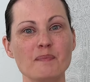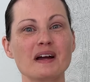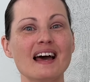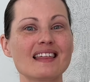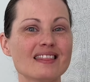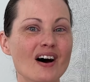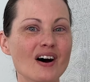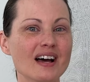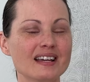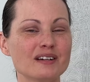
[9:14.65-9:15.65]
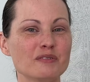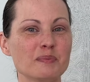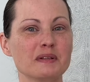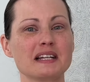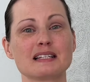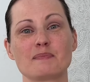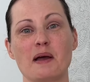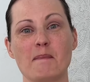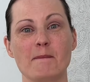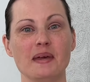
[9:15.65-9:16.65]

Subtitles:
but I thought I could replace my